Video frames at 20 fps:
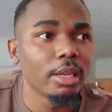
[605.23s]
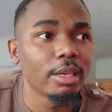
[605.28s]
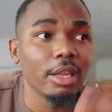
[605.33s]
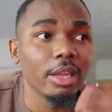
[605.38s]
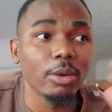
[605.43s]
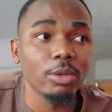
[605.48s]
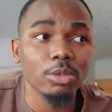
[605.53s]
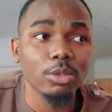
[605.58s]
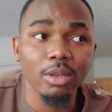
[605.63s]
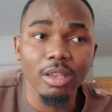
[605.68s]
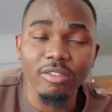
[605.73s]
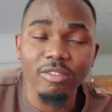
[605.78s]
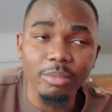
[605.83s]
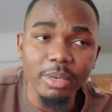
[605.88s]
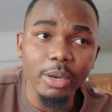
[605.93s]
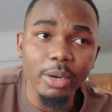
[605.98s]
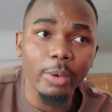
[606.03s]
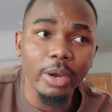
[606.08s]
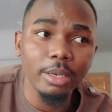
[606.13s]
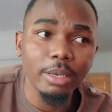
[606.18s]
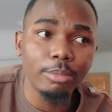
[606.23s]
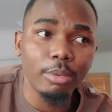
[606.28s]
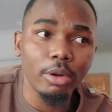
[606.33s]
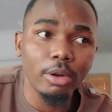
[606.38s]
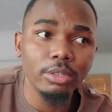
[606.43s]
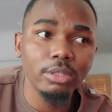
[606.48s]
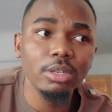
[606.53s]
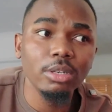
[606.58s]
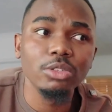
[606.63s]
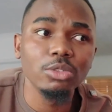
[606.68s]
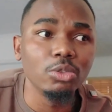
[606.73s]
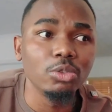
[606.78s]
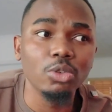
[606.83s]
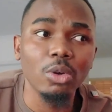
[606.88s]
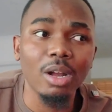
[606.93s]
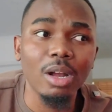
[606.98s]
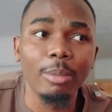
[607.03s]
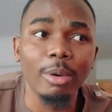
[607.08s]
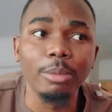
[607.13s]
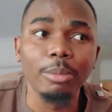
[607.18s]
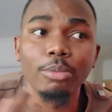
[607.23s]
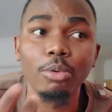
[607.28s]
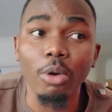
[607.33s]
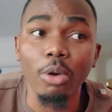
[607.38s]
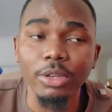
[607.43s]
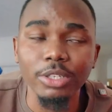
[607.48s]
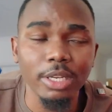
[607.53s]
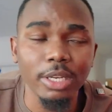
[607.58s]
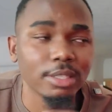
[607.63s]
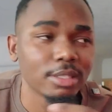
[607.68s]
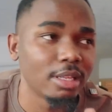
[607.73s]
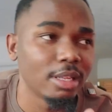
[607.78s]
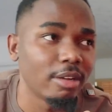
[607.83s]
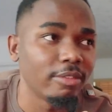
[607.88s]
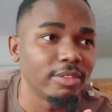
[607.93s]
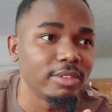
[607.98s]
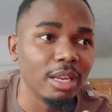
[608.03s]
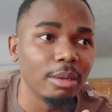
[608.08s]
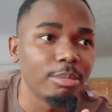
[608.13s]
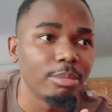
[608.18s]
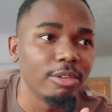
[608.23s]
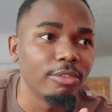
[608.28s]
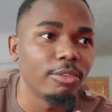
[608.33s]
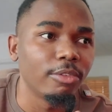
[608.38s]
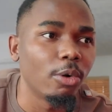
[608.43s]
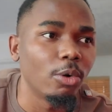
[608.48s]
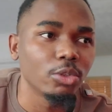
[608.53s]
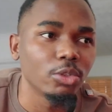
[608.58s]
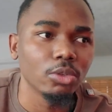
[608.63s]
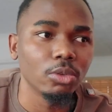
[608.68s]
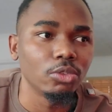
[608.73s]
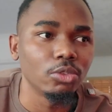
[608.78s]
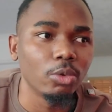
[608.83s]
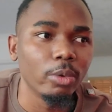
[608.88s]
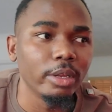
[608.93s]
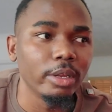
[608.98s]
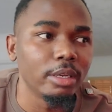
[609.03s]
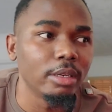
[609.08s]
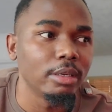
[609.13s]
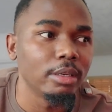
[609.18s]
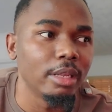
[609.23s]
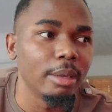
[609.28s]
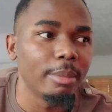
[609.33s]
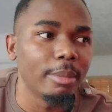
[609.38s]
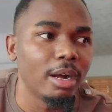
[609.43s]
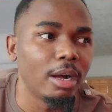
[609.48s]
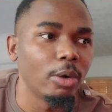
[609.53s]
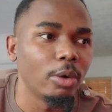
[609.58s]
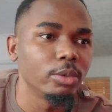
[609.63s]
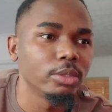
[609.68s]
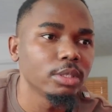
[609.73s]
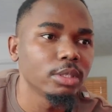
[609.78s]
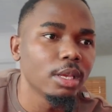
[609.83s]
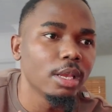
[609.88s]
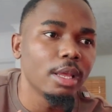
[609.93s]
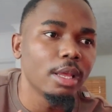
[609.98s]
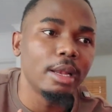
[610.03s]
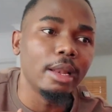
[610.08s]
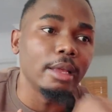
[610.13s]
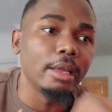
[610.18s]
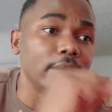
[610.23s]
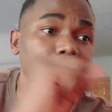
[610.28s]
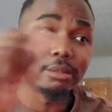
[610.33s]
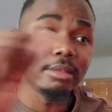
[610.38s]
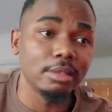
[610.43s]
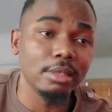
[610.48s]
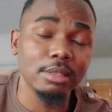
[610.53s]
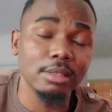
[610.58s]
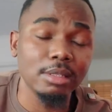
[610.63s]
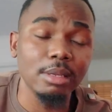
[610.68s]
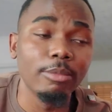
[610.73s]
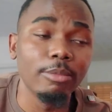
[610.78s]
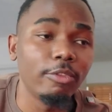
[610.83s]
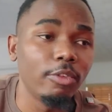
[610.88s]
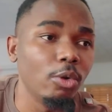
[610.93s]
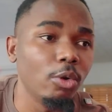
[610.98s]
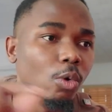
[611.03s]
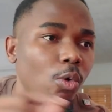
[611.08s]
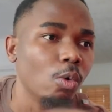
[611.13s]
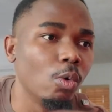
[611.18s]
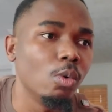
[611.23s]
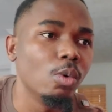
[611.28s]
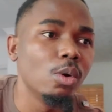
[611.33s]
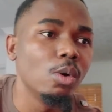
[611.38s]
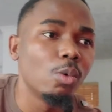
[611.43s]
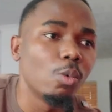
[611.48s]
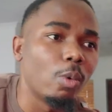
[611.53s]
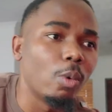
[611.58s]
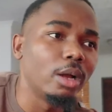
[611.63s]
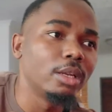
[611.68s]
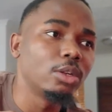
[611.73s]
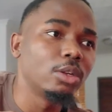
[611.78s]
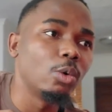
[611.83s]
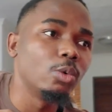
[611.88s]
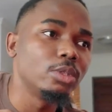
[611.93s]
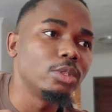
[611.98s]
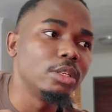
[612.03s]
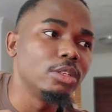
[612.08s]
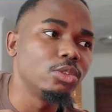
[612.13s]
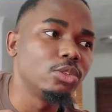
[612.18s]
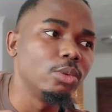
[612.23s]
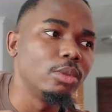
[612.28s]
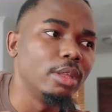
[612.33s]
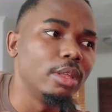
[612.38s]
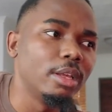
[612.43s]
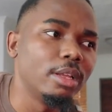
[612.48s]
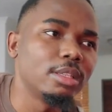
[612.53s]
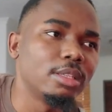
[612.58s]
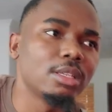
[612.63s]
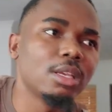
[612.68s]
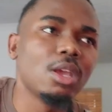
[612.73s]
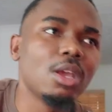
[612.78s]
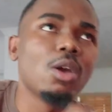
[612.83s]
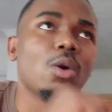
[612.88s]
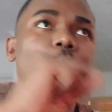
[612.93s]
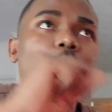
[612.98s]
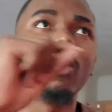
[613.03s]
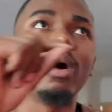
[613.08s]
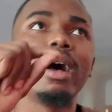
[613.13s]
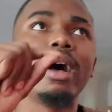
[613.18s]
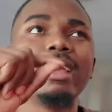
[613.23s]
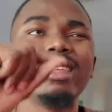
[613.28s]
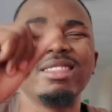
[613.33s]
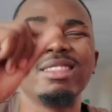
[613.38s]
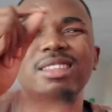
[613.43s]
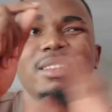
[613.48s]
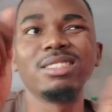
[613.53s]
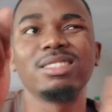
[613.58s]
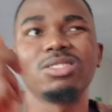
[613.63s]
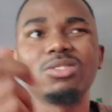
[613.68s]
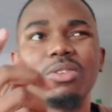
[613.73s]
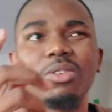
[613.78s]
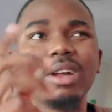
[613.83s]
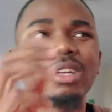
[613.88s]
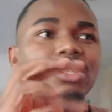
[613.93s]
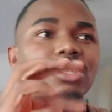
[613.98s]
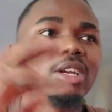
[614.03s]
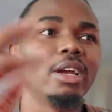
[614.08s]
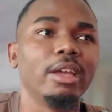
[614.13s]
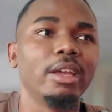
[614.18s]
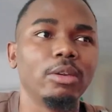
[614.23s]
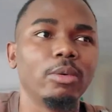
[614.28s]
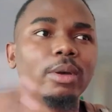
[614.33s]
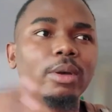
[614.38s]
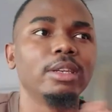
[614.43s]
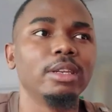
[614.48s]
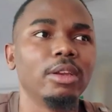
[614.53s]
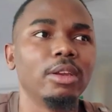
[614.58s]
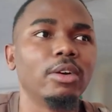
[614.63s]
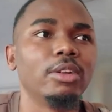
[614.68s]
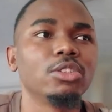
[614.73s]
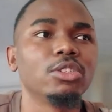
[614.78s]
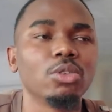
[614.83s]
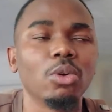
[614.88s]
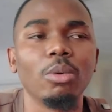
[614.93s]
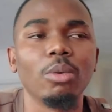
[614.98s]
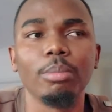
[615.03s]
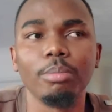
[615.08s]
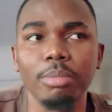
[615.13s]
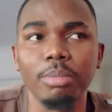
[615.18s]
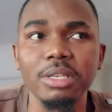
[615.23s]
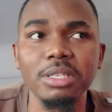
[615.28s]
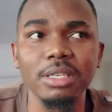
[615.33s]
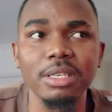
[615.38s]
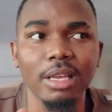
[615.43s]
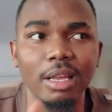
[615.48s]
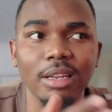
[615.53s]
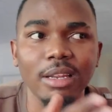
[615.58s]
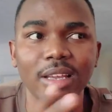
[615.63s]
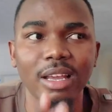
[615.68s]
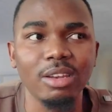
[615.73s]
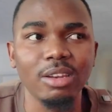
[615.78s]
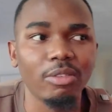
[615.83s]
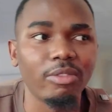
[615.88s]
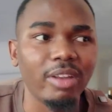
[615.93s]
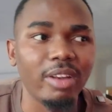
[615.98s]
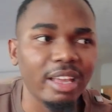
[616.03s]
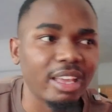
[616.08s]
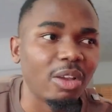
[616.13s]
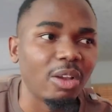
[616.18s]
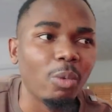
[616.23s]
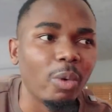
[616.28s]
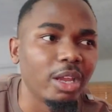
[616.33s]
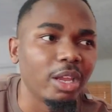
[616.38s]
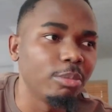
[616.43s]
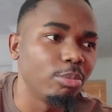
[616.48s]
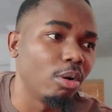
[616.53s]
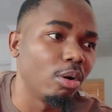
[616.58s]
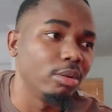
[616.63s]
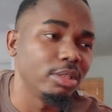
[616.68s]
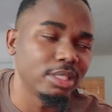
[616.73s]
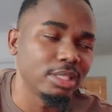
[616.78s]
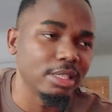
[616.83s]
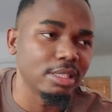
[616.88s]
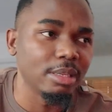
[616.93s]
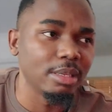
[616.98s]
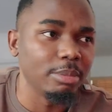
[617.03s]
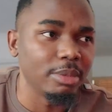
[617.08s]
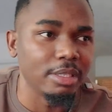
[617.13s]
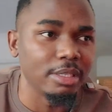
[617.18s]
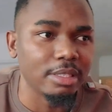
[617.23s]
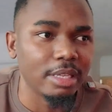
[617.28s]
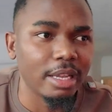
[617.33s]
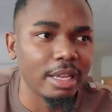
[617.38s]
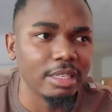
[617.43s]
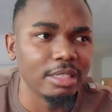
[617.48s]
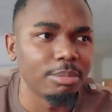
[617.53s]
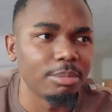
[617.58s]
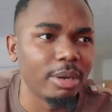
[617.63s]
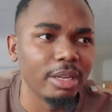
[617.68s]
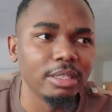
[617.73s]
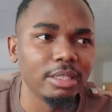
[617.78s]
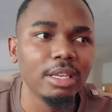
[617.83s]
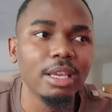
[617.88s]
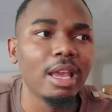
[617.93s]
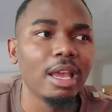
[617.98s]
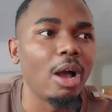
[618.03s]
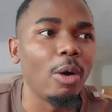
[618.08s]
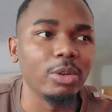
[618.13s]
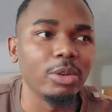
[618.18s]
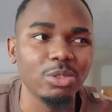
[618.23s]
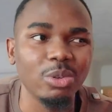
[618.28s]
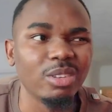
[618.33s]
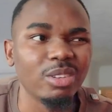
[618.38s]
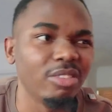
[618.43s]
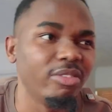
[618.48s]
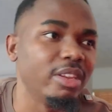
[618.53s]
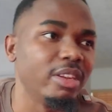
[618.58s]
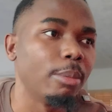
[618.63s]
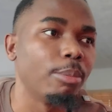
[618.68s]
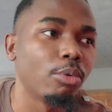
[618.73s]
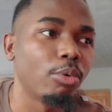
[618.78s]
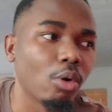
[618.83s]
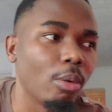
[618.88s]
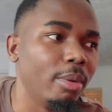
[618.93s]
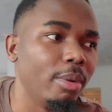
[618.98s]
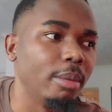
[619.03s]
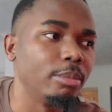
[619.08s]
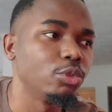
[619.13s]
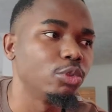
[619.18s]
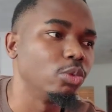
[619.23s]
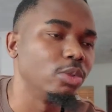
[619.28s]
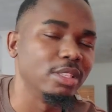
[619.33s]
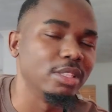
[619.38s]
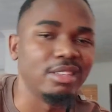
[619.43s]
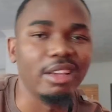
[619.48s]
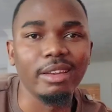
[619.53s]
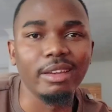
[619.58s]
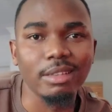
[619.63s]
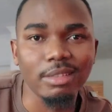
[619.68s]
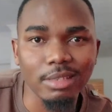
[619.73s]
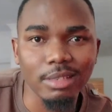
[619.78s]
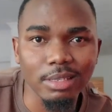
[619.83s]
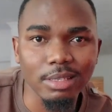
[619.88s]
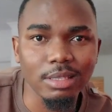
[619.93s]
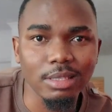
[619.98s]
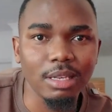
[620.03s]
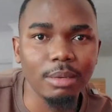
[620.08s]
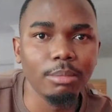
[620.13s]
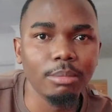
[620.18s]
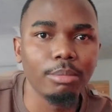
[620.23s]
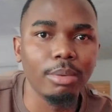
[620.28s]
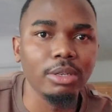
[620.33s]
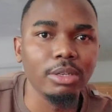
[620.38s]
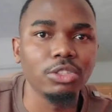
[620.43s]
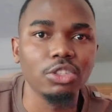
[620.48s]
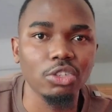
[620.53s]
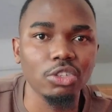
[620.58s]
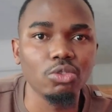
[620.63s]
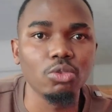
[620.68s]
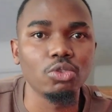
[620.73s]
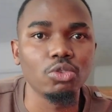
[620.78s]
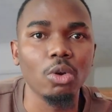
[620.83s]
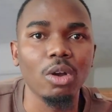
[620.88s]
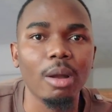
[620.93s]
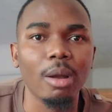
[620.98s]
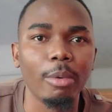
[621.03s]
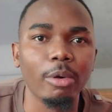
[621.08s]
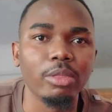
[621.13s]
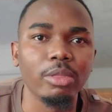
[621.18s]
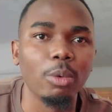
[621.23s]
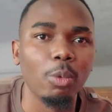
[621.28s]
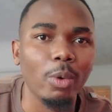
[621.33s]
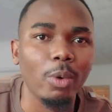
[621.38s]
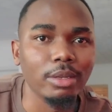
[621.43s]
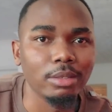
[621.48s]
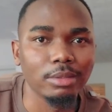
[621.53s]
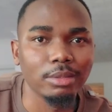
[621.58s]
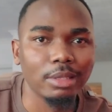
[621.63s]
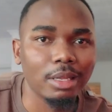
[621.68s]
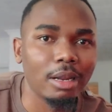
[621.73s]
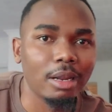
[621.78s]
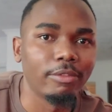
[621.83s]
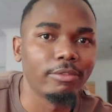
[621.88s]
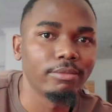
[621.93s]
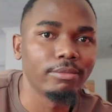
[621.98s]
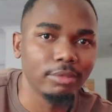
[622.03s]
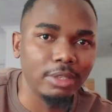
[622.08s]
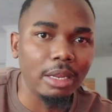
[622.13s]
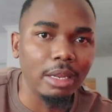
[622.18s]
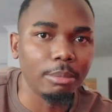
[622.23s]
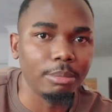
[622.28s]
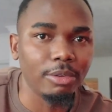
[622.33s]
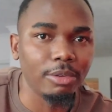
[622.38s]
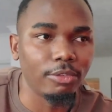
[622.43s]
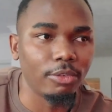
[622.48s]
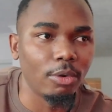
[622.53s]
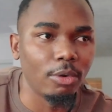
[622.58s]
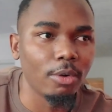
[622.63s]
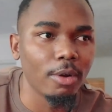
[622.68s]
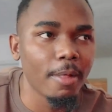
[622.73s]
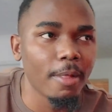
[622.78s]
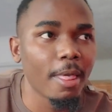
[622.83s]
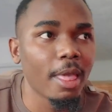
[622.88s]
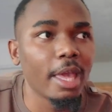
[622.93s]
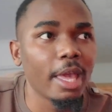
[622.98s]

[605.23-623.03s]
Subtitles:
They also gave me a whiteboard to talk about projects that I've done before, so drawing them out, like the system flow, what goes into this, why this structure and whatnot. So basically kind of like a whiteboard system design, but I was not given a problem to design a system, but just to talk about the ones that I've done before.